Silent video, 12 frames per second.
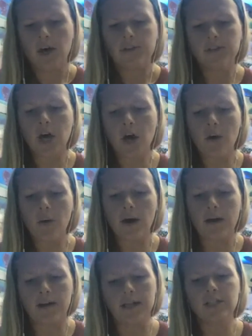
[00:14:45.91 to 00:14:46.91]
So
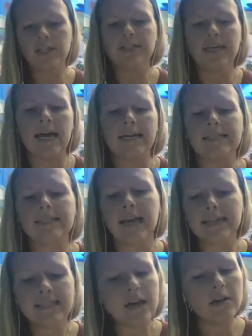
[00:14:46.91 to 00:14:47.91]
it just says,
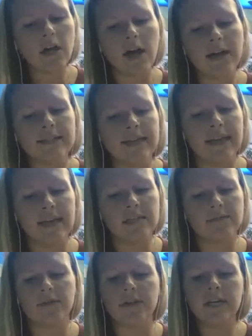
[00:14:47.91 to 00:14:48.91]
guess how long it
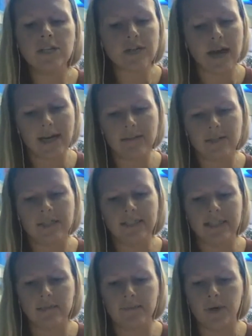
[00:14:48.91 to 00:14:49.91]
takes for each item to
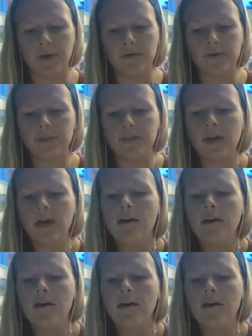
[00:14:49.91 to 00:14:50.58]
decompose.